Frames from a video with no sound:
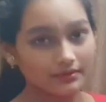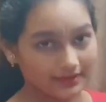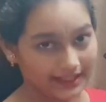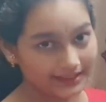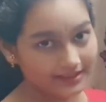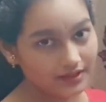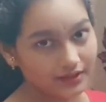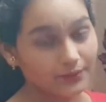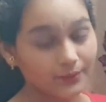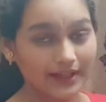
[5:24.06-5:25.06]
Next,
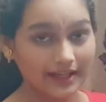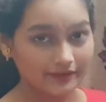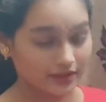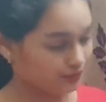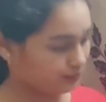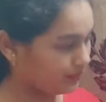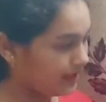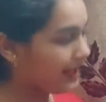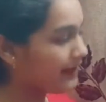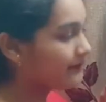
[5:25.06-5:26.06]
we have to do
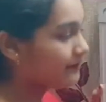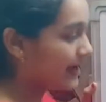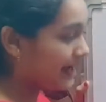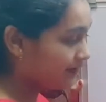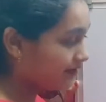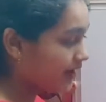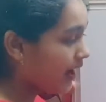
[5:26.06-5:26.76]
5